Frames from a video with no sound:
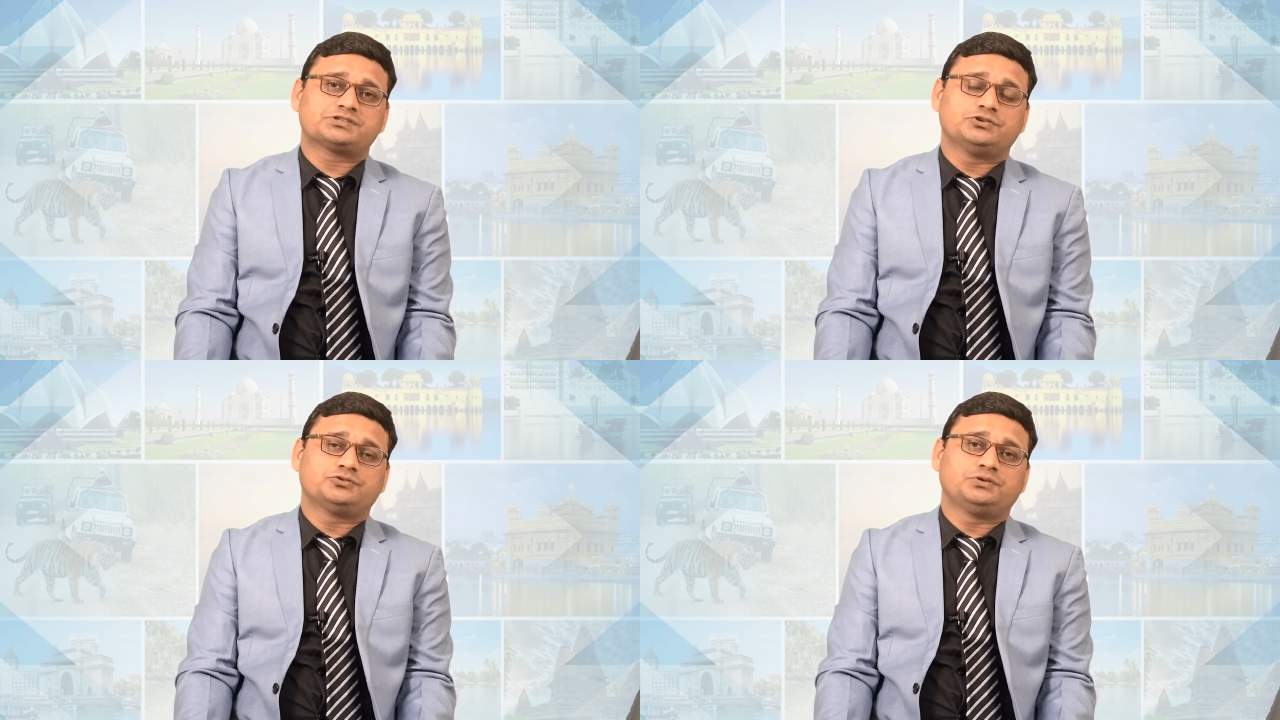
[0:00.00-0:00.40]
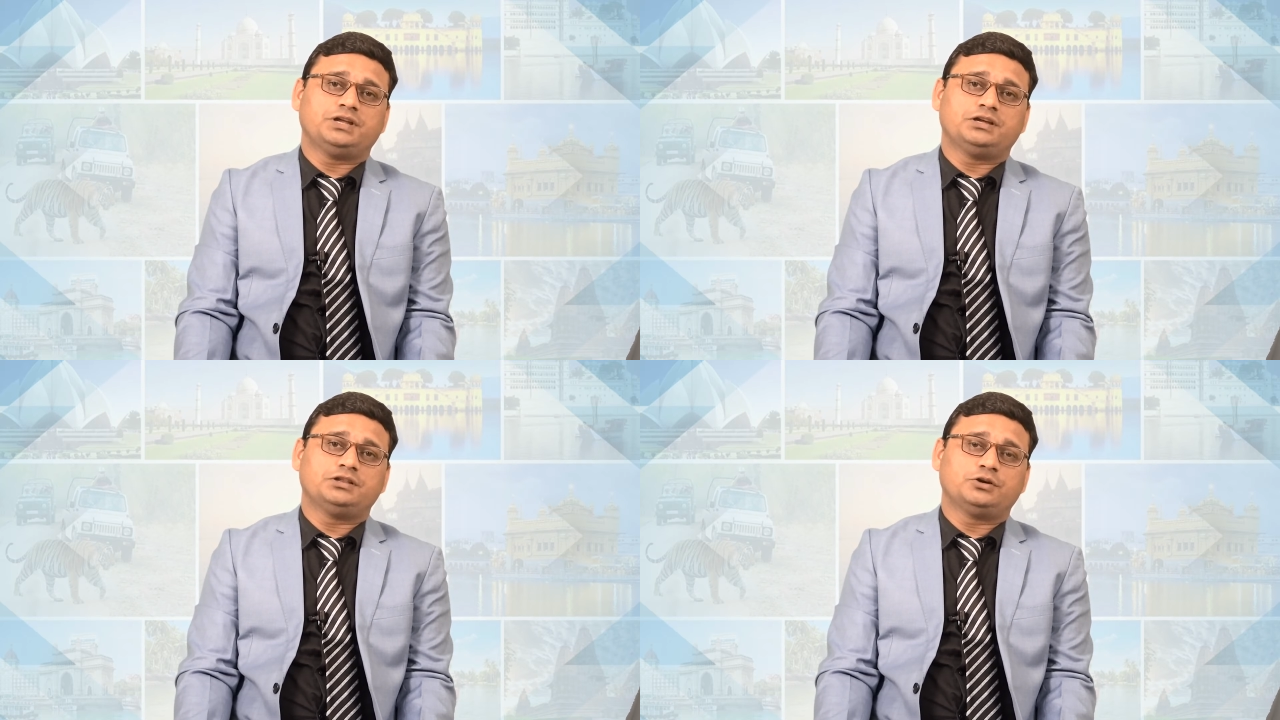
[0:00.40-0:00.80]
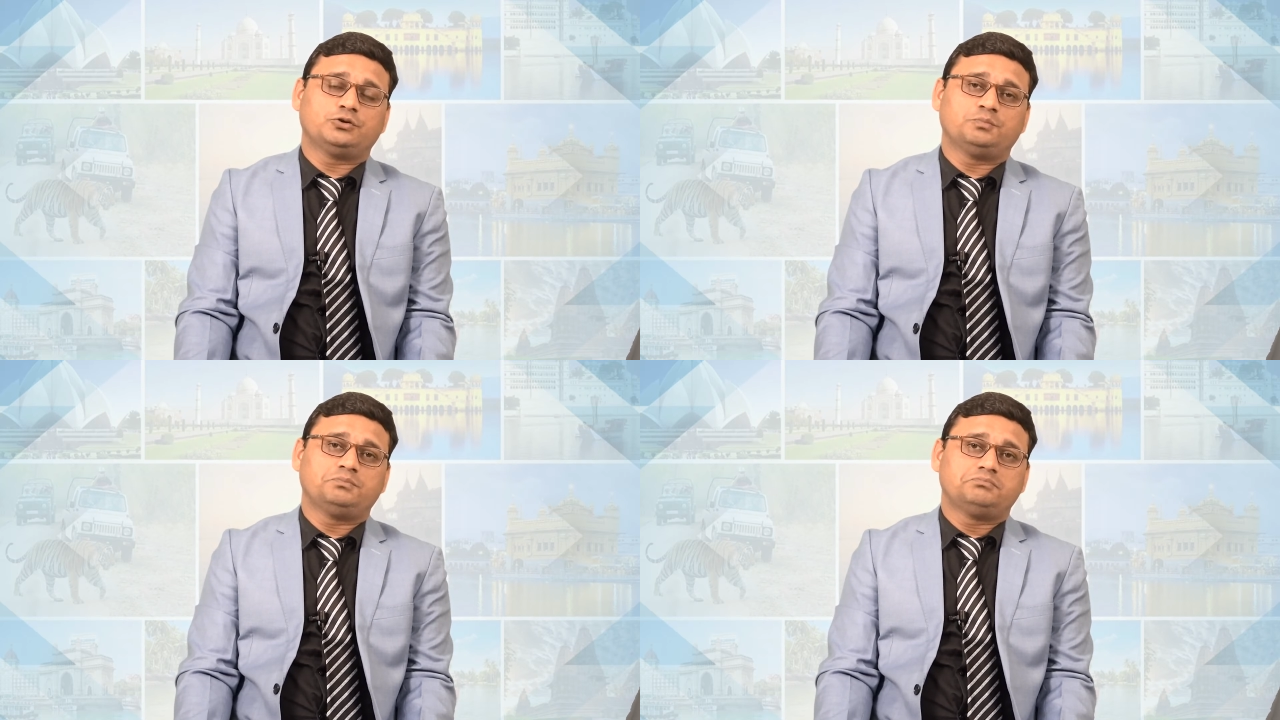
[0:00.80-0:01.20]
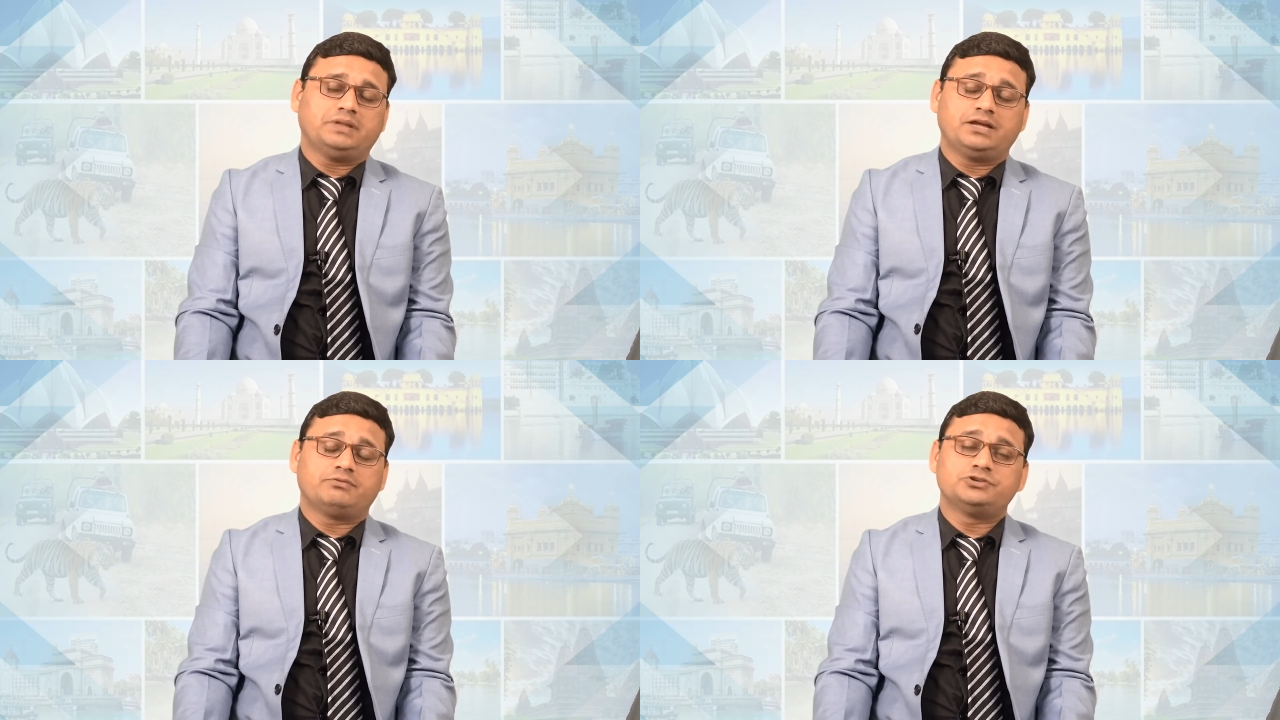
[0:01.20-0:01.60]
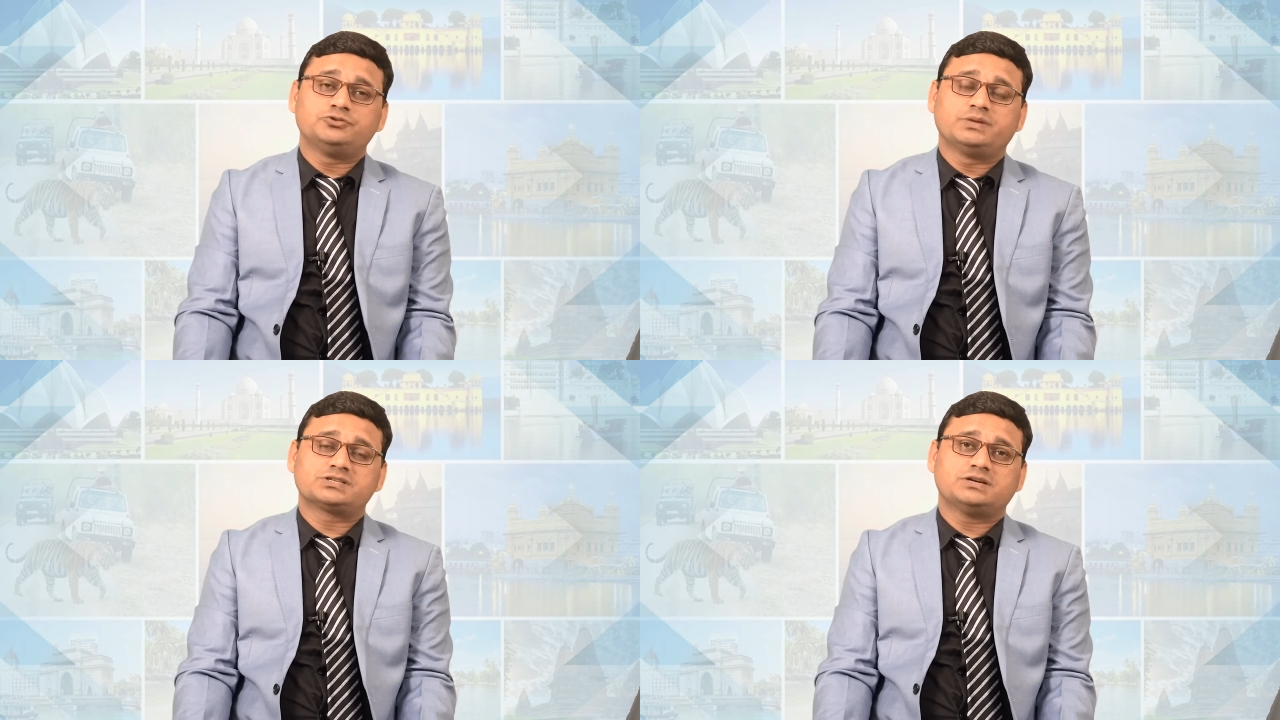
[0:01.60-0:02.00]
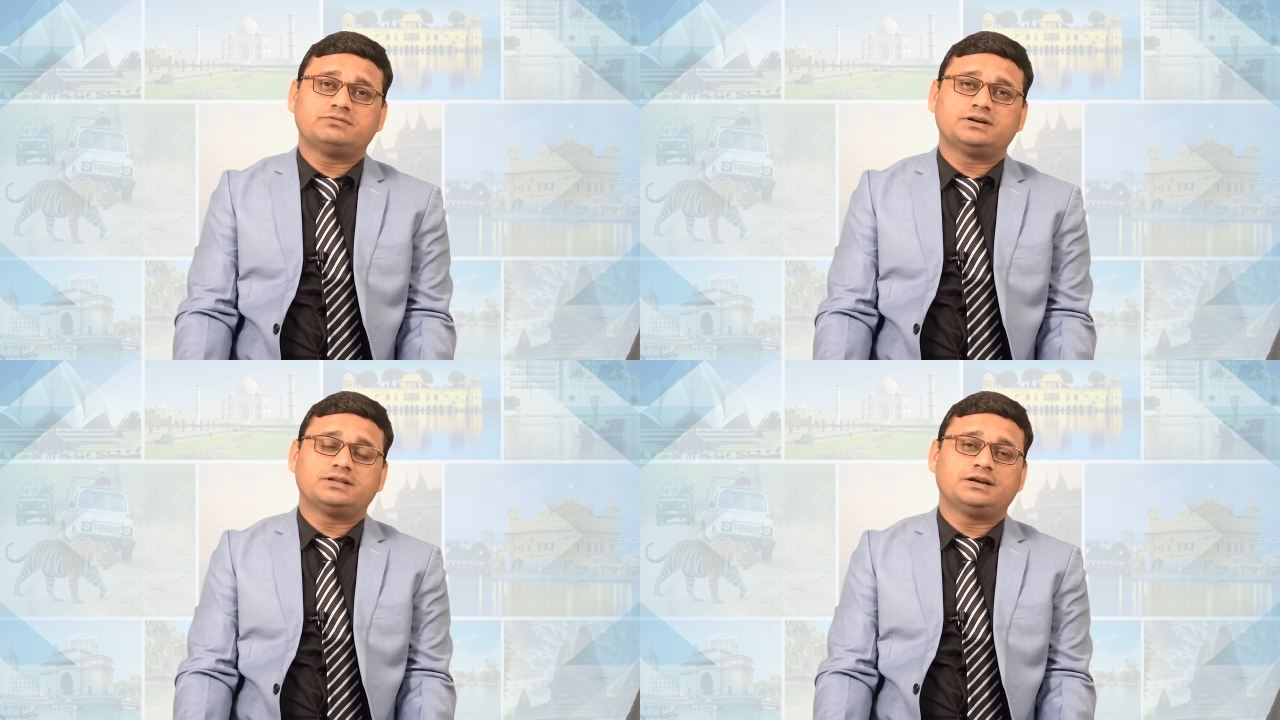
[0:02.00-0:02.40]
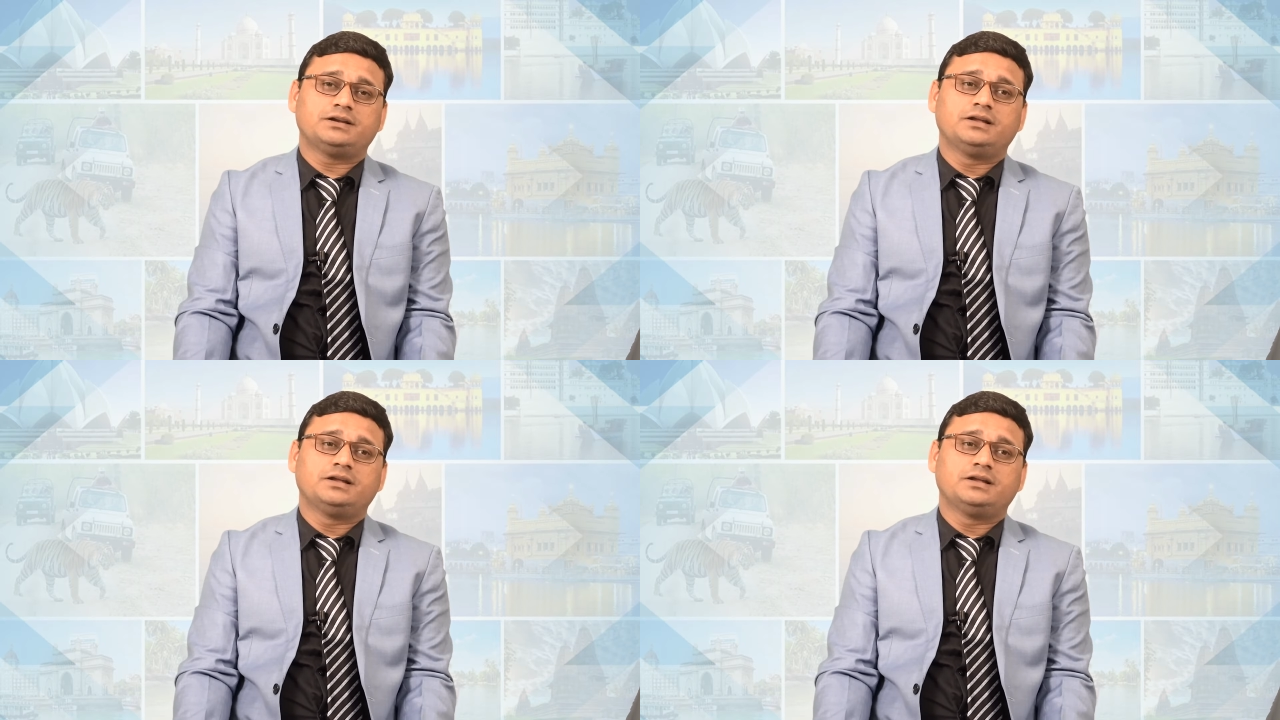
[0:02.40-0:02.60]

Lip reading: he should take in the group. Likewise, you must have heard that